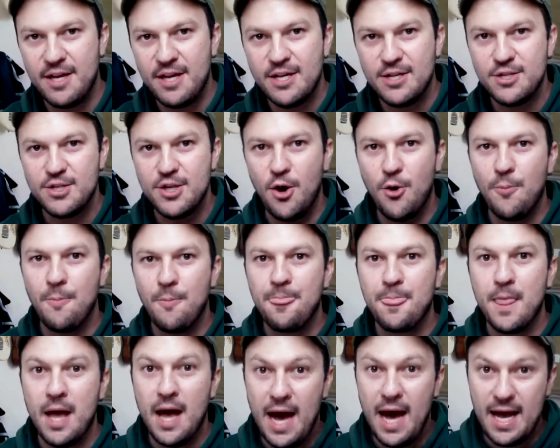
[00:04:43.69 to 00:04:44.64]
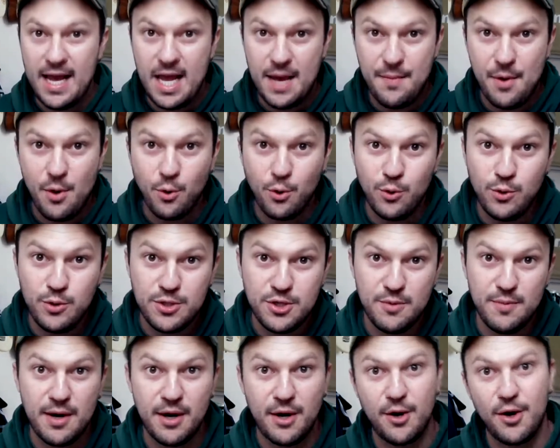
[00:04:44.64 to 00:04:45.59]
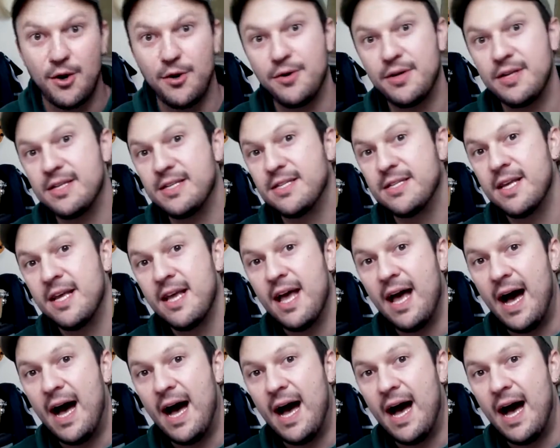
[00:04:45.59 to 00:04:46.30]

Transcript: So I am Augusto Marcondes.